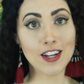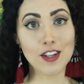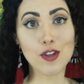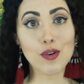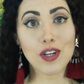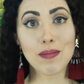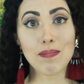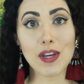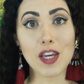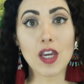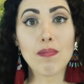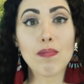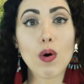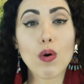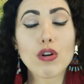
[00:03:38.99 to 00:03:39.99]
You can be
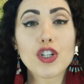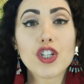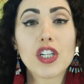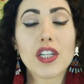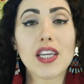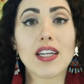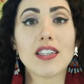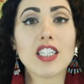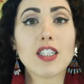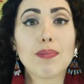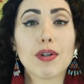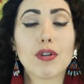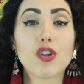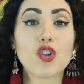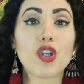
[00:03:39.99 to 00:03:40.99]
emotionally and
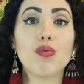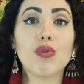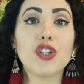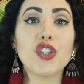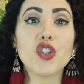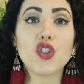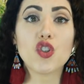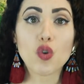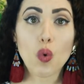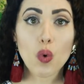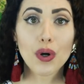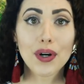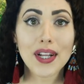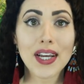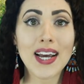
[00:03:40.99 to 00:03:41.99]
spiritually
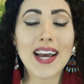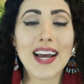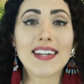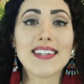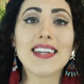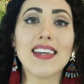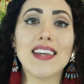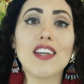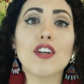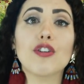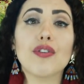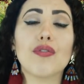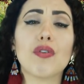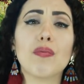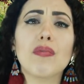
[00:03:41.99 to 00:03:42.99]
restored and
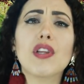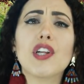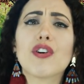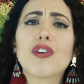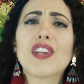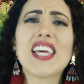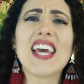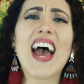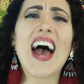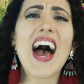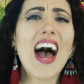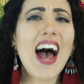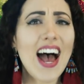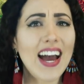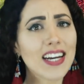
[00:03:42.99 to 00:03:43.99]
healed from literally
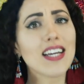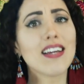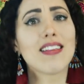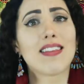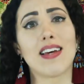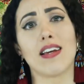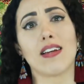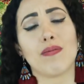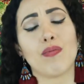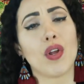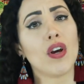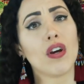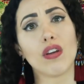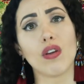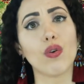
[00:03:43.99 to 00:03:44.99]
anything
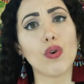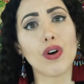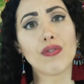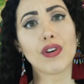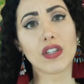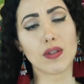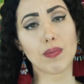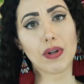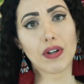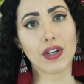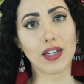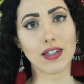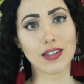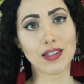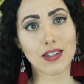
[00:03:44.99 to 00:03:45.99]
you have
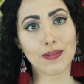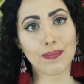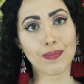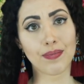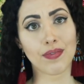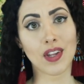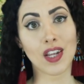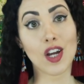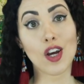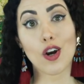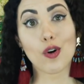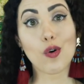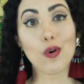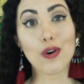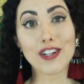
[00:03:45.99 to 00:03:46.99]
experienced.
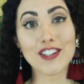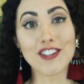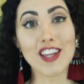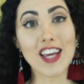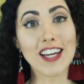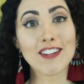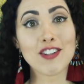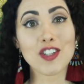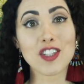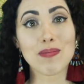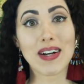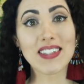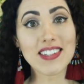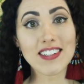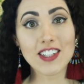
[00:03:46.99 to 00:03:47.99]
According to the angels'
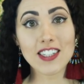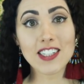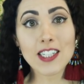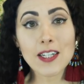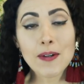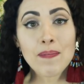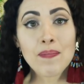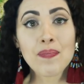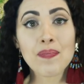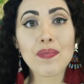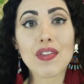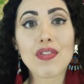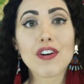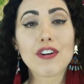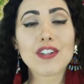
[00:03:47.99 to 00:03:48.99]
messages,
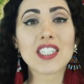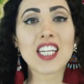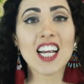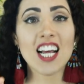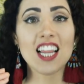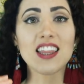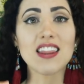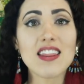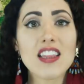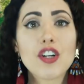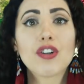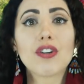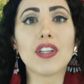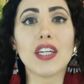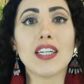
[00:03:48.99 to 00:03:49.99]
there is
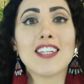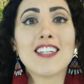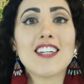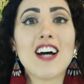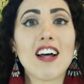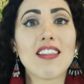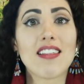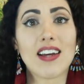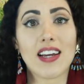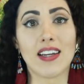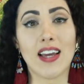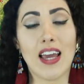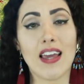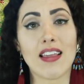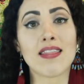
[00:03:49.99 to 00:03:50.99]
literally
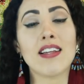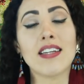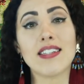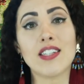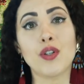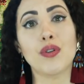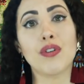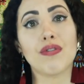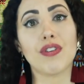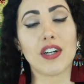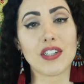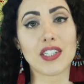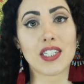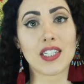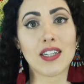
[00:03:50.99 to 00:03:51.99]
nothing in this
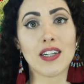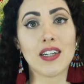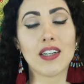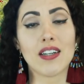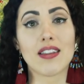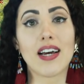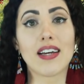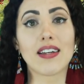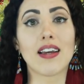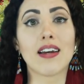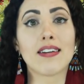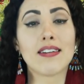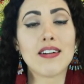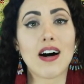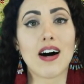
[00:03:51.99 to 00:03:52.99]
universe that
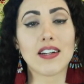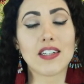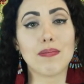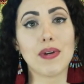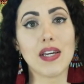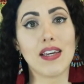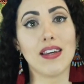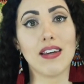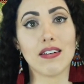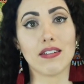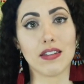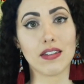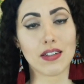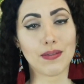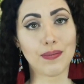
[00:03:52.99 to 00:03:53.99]
cannot be
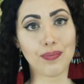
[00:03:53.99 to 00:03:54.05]
healed.